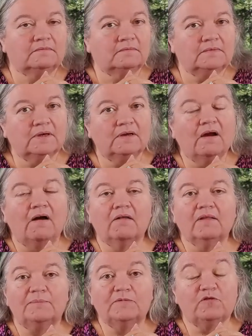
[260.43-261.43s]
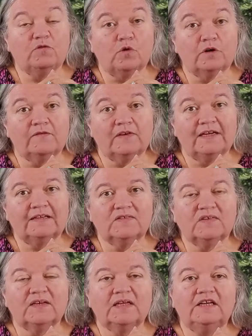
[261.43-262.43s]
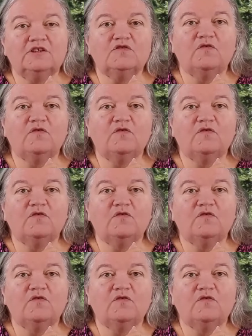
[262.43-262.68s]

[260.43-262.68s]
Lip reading: You can call up to 4 files, and each